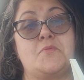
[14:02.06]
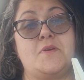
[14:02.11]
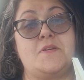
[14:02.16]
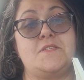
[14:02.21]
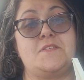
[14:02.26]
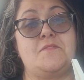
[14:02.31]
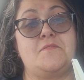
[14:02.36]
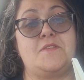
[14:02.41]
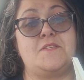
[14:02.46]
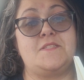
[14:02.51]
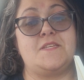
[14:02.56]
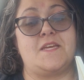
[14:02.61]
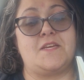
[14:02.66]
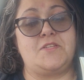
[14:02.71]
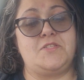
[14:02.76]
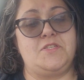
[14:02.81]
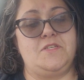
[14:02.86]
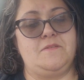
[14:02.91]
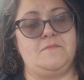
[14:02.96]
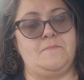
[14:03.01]
the rest of the
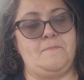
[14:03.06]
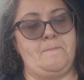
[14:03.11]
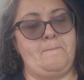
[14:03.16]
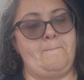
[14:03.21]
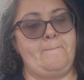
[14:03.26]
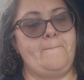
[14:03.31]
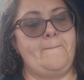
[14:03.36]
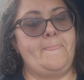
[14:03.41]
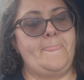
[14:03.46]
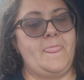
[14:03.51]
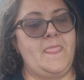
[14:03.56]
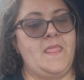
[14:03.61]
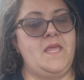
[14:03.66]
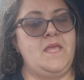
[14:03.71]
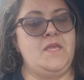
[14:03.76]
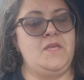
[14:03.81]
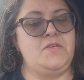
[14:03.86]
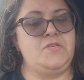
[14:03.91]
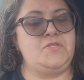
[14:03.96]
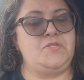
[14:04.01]
section.
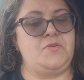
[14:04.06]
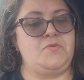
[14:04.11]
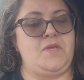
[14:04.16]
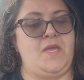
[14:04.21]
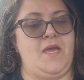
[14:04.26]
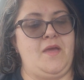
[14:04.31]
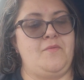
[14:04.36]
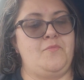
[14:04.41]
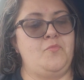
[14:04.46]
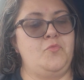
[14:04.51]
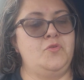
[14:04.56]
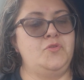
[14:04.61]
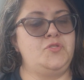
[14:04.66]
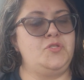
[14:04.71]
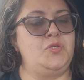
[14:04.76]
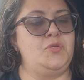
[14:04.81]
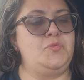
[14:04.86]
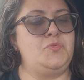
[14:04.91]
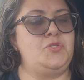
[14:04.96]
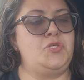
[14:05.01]
So yeah, we'll
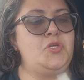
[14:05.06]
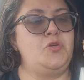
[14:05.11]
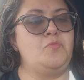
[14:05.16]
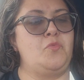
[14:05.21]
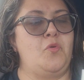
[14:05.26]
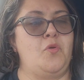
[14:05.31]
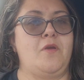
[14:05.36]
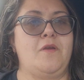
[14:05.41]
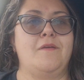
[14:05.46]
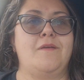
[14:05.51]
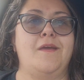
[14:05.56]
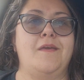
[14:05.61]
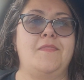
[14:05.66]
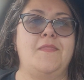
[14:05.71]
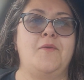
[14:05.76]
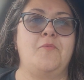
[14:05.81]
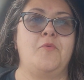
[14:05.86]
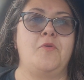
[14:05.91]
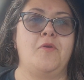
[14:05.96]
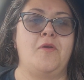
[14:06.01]
do 2 more,
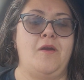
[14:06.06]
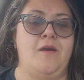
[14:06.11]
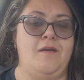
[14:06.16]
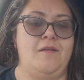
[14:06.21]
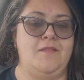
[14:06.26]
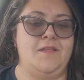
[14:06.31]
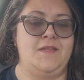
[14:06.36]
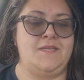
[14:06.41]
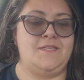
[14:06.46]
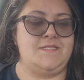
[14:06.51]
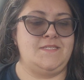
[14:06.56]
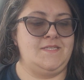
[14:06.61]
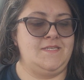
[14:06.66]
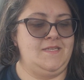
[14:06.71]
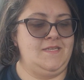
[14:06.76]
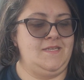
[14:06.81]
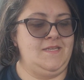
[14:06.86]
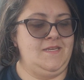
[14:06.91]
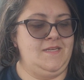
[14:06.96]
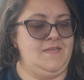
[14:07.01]
and then we'll call it.
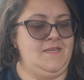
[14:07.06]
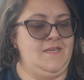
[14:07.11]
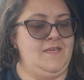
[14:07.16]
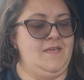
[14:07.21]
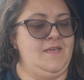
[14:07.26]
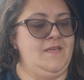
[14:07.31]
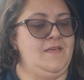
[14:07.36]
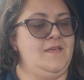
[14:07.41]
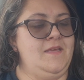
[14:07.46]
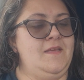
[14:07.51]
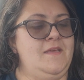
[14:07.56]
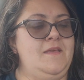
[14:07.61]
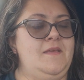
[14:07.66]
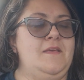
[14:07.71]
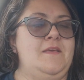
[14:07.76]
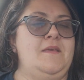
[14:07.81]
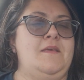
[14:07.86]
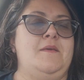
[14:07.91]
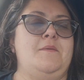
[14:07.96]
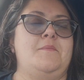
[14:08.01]

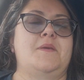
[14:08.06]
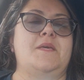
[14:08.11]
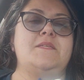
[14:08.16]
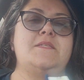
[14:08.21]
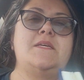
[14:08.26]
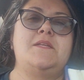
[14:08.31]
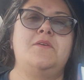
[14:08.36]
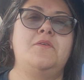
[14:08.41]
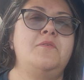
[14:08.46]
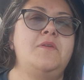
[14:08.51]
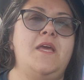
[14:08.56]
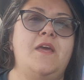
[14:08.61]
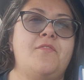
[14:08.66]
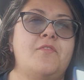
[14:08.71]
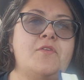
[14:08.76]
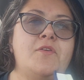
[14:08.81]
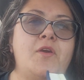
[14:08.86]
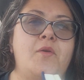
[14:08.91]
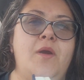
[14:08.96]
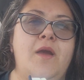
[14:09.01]
Because I don't
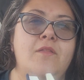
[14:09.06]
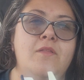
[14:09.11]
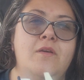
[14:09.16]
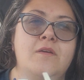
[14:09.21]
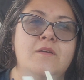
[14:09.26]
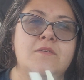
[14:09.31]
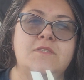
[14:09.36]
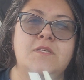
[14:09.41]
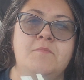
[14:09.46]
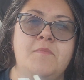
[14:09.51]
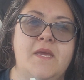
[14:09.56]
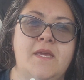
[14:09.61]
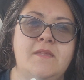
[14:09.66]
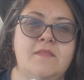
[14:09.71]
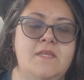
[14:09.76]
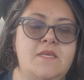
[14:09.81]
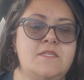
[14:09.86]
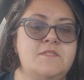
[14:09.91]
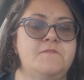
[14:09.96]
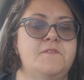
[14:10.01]
ever know how long to
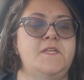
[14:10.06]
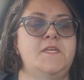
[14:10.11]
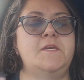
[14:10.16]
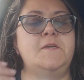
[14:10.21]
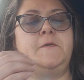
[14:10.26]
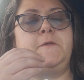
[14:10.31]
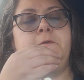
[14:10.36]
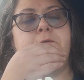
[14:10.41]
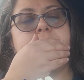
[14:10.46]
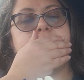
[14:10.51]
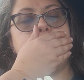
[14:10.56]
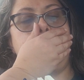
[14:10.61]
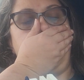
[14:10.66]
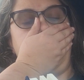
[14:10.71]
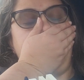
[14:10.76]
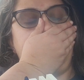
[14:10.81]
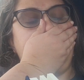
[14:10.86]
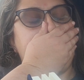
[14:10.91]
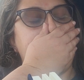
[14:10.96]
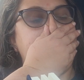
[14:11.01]
make these videos.
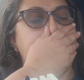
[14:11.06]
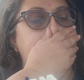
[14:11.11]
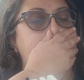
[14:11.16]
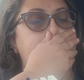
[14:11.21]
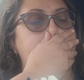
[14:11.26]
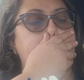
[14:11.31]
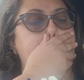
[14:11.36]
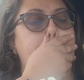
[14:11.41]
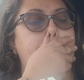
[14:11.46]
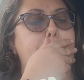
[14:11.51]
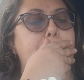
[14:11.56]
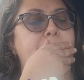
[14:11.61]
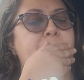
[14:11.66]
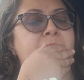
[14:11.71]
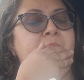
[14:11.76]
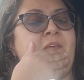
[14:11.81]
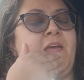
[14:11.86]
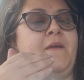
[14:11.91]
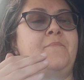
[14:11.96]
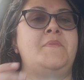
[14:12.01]

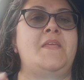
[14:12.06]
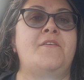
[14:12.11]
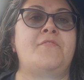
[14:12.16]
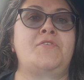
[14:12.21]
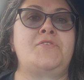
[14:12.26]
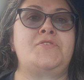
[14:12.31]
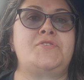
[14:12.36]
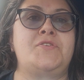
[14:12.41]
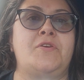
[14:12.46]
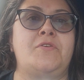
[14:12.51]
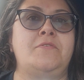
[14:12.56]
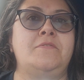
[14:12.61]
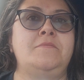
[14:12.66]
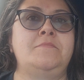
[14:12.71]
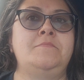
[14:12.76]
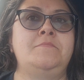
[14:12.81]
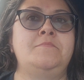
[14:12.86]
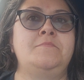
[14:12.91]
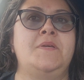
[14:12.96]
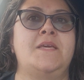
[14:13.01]
I'm never
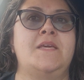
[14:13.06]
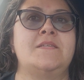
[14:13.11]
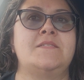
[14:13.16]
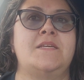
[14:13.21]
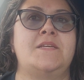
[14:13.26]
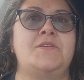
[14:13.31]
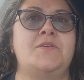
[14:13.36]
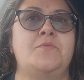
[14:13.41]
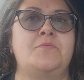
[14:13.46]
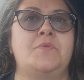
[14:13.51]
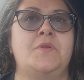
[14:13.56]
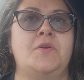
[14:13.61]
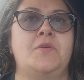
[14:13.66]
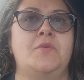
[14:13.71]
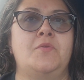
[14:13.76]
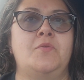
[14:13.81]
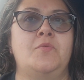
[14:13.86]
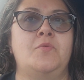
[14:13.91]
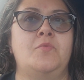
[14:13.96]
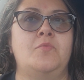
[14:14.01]
certain, because I don't
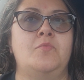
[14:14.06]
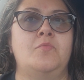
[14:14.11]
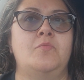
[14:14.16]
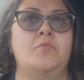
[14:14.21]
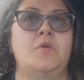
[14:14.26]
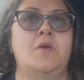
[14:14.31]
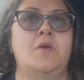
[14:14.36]
know.